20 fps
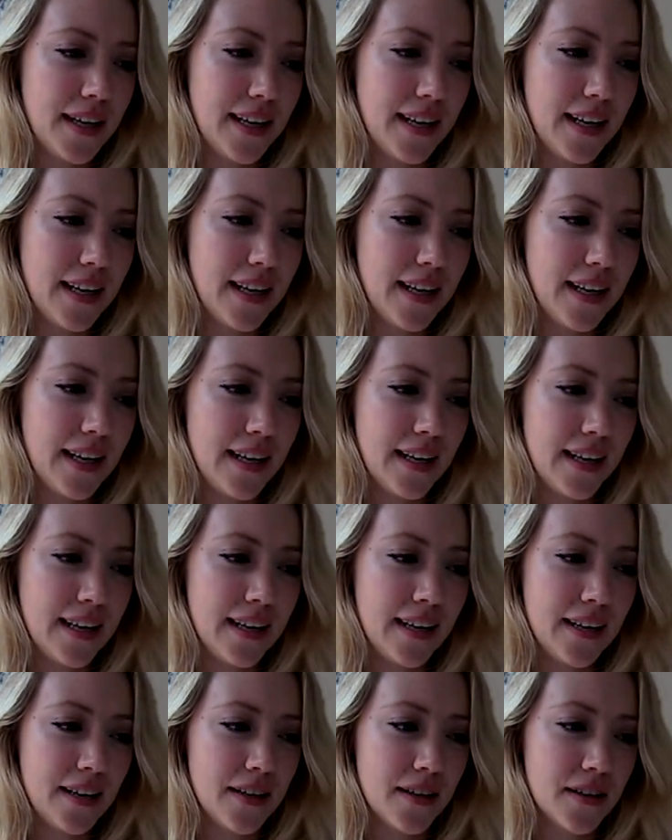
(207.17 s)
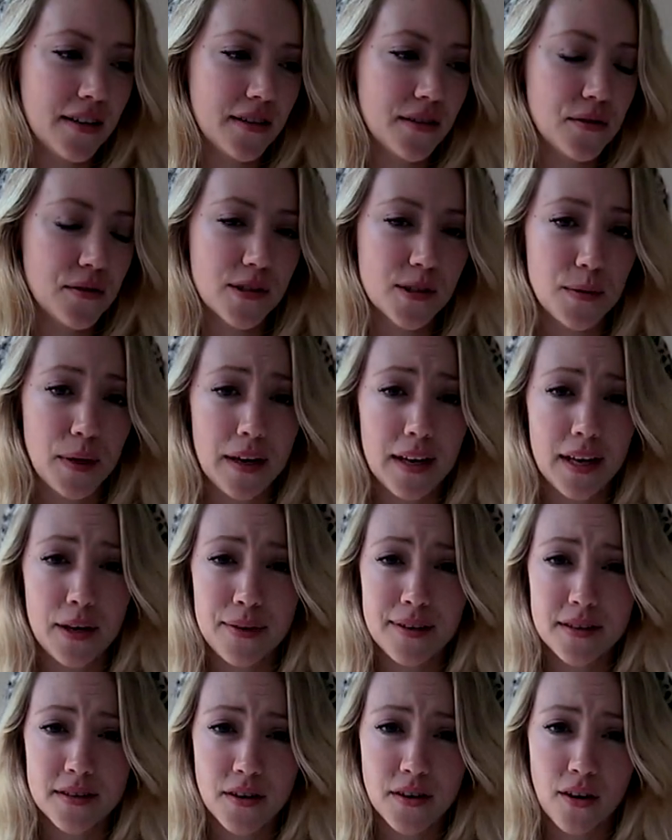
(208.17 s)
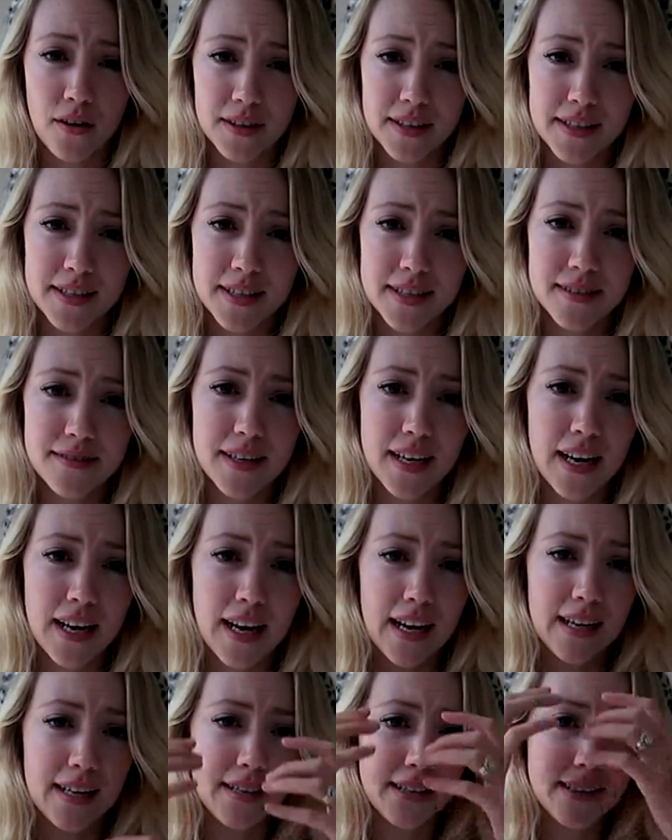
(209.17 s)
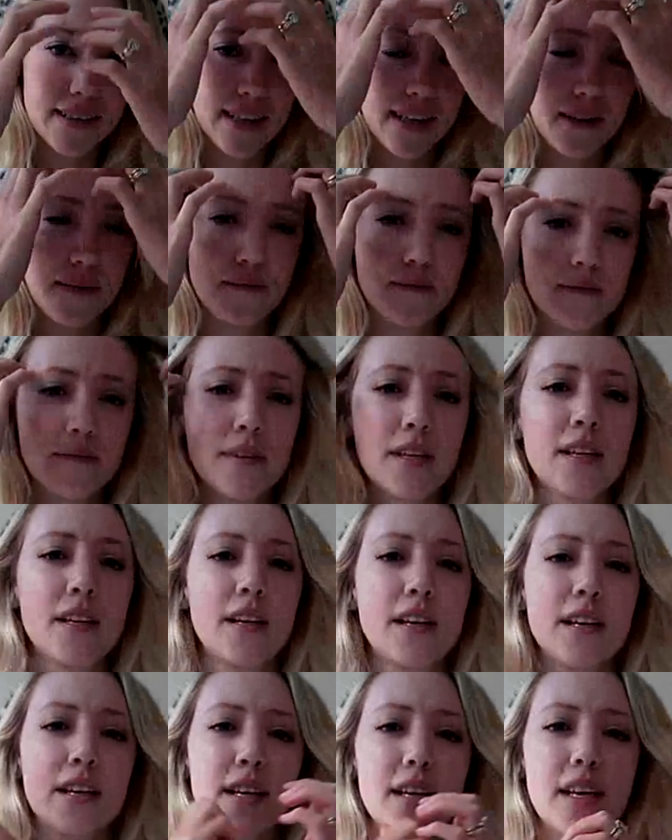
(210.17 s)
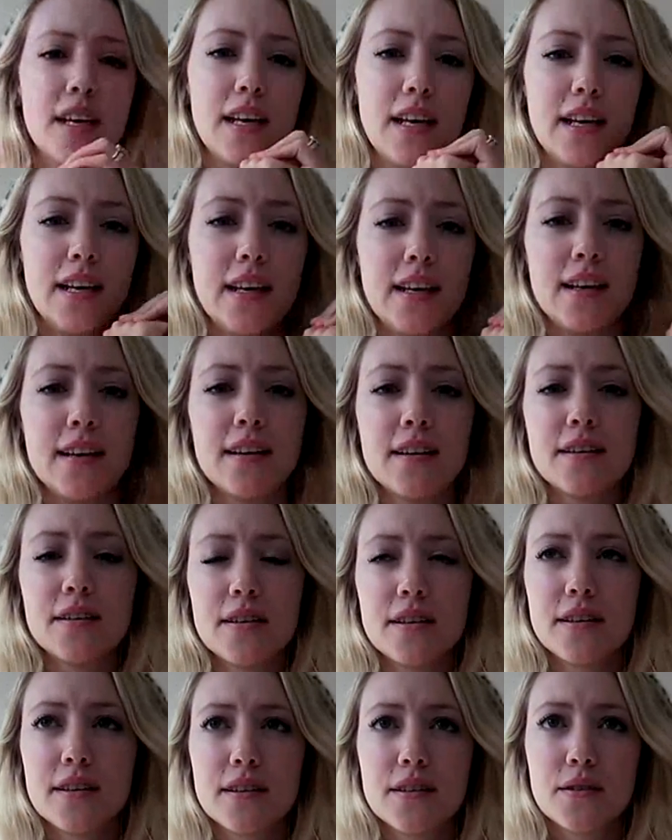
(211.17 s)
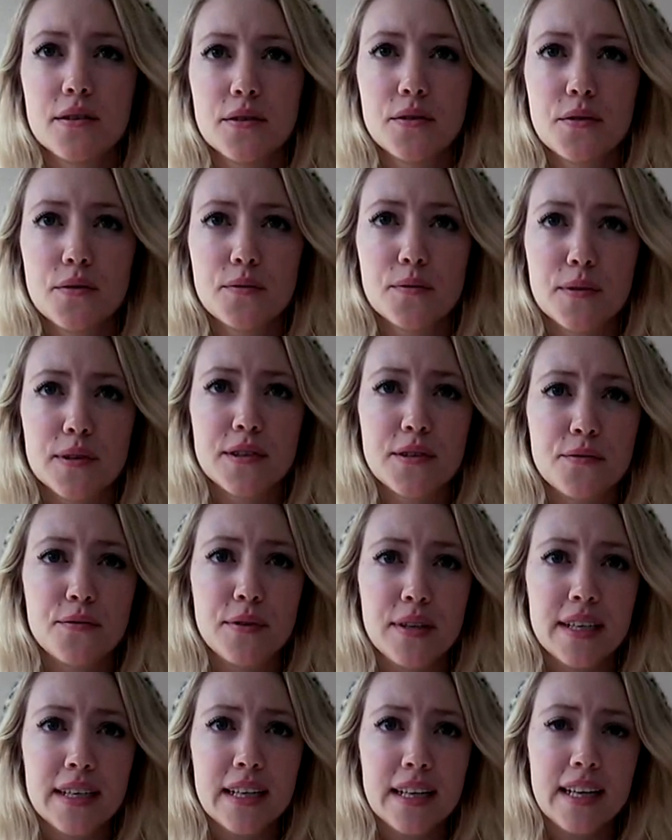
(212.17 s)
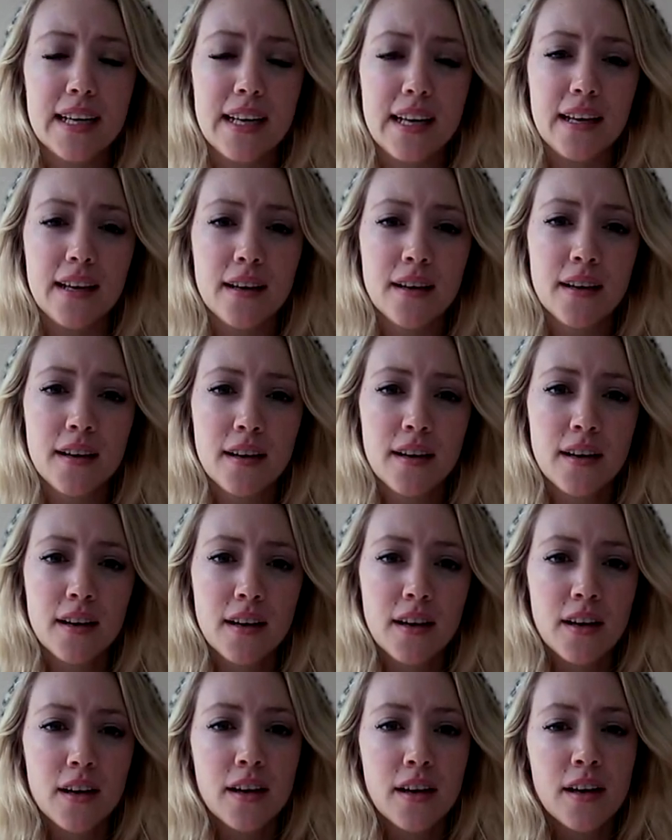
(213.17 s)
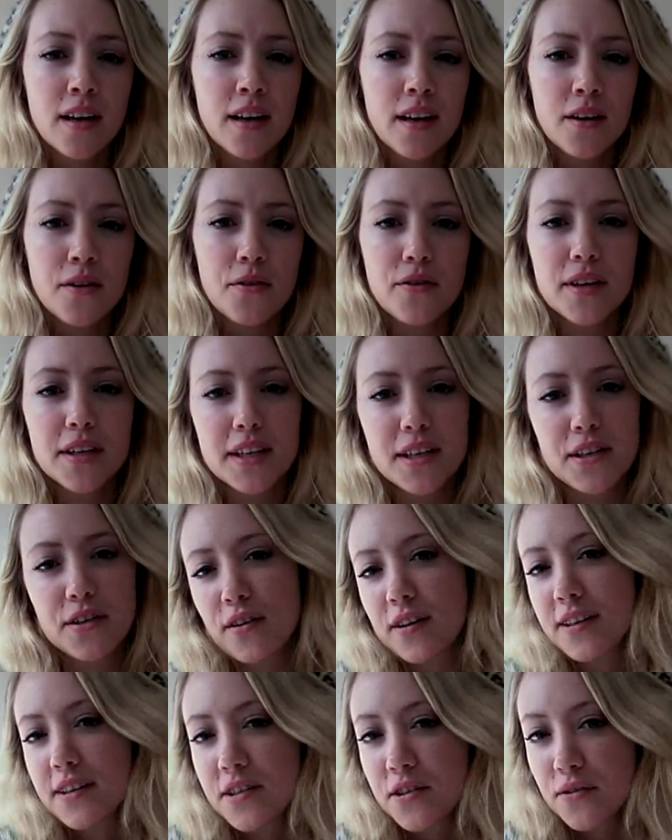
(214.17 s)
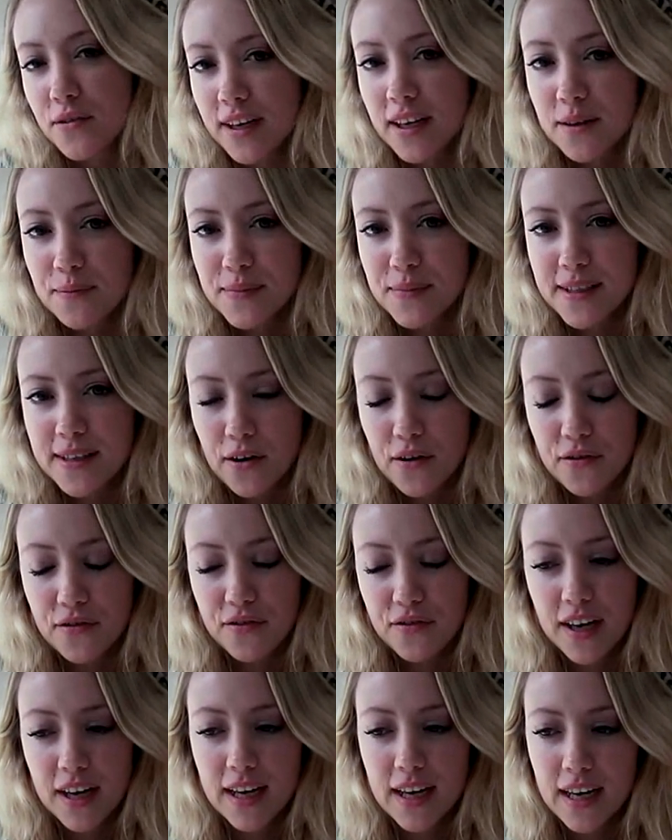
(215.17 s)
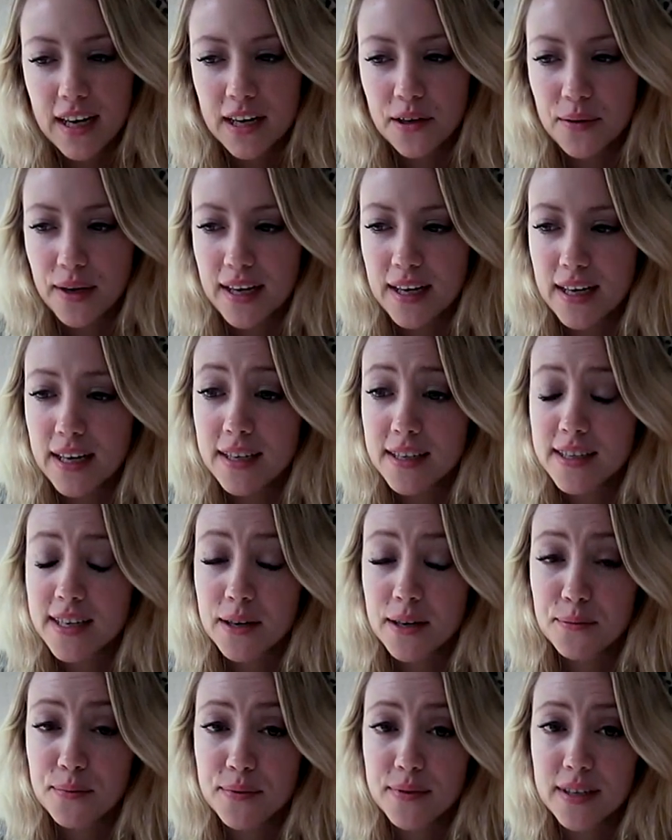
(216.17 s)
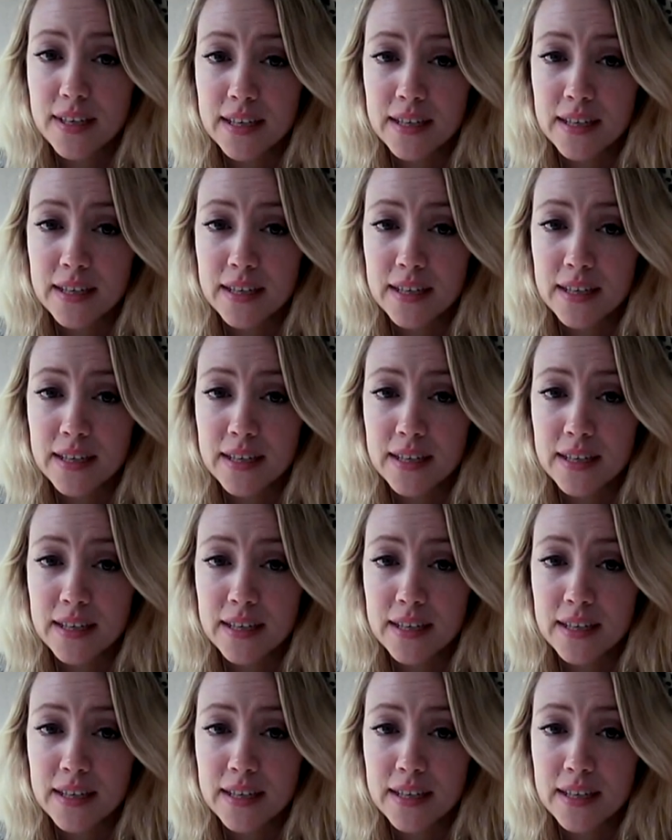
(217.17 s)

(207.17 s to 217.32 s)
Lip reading: he talks about he went to college, and he was really not enjoying himself. Anyway, he ended up